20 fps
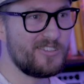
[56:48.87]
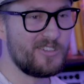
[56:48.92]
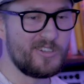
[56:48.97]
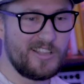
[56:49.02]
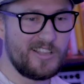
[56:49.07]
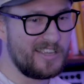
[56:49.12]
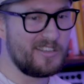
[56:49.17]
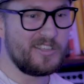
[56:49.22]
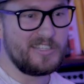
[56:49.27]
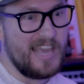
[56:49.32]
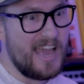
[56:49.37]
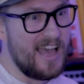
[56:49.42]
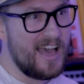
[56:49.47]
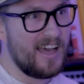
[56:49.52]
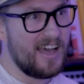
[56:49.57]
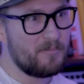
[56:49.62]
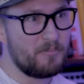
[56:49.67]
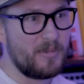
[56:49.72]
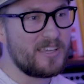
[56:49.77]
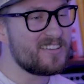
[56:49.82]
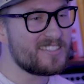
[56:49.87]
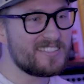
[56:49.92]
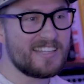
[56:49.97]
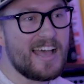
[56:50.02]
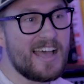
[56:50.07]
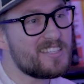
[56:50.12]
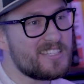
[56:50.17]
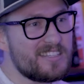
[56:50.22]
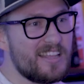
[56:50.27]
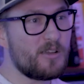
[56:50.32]
They're like, yeah, because
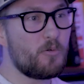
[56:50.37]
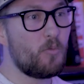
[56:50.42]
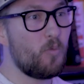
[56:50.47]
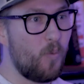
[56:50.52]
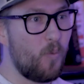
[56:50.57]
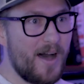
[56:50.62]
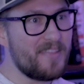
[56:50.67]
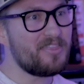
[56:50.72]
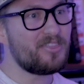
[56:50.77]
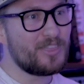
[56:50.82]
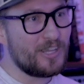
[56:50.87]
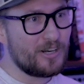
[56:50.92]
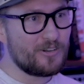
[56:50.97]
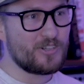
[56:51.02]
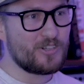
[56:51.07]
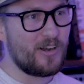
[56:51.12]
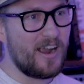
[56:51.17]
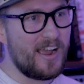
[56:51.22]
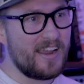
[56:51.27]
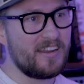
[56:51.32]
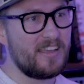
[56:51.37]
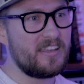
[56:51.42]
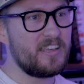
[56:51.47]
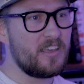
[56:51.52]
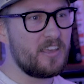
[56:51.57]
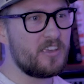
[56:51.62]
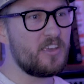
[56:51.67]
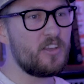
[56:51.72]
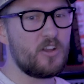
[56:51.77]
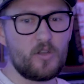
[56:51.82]
that's like what they're trying to,
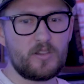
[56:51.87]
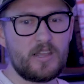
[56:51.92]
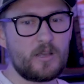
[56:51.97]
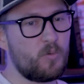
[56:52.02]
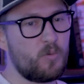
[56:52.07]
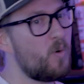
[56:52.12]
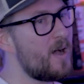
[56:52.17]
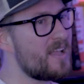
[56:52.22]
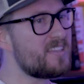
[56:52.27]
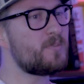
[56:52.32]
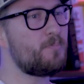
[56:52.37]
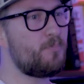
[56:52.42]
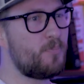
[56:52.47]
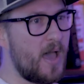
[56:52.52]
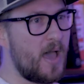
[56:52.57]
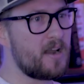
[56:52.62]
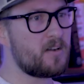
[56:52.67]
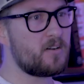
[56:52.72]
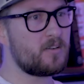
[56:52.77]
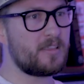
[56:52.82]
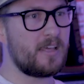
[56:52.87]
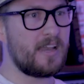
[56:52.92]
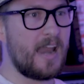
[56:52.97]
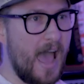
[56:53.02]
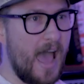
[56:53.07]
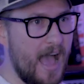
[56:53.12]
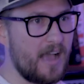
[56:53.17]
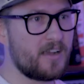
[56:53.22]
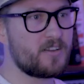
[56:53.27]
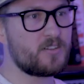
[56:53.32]
you know, like what's better than
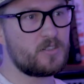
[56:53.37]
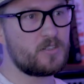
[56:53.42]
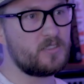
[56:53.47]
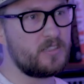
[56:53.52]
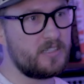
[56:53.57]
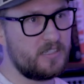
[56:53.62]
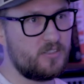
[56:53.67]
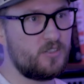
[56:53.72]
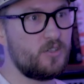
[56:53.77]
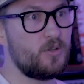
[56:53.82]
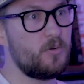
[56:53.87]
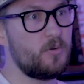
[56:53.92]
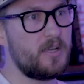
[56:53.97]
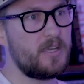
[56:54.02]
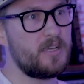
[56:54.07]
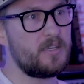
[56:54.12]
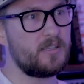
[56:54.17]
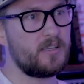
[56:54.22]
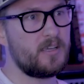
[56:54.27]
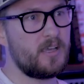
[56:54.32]
actually going